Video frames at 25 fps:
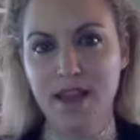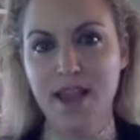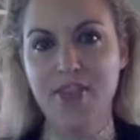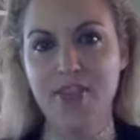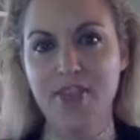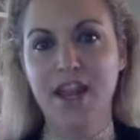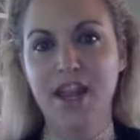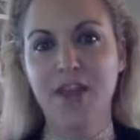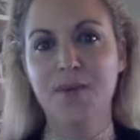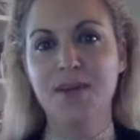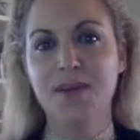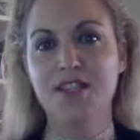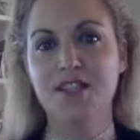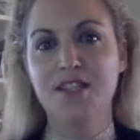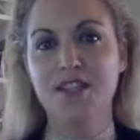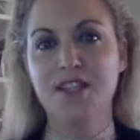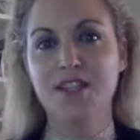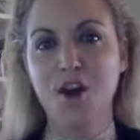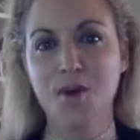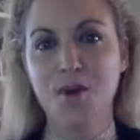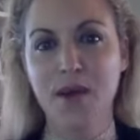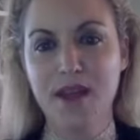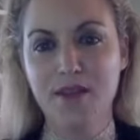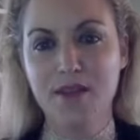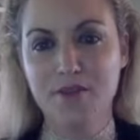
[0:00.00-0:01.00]
And then I went
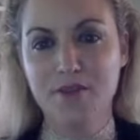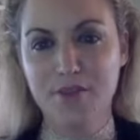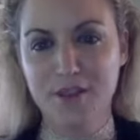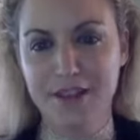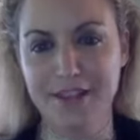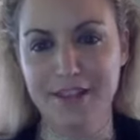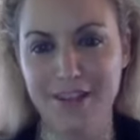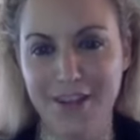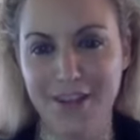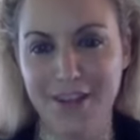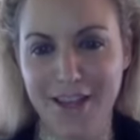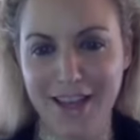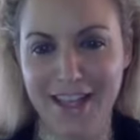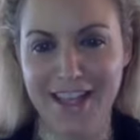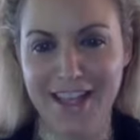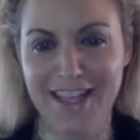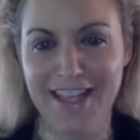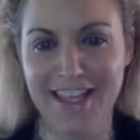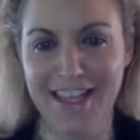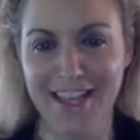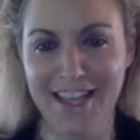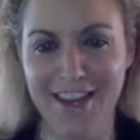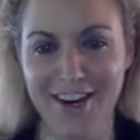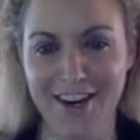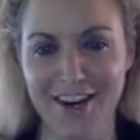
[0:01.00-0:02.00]
co-ed for like a
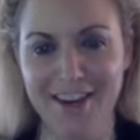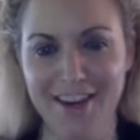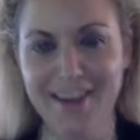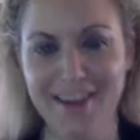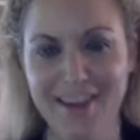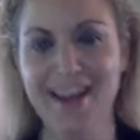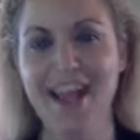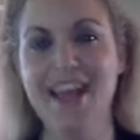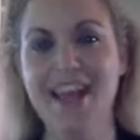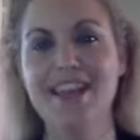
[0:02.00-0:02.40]
year.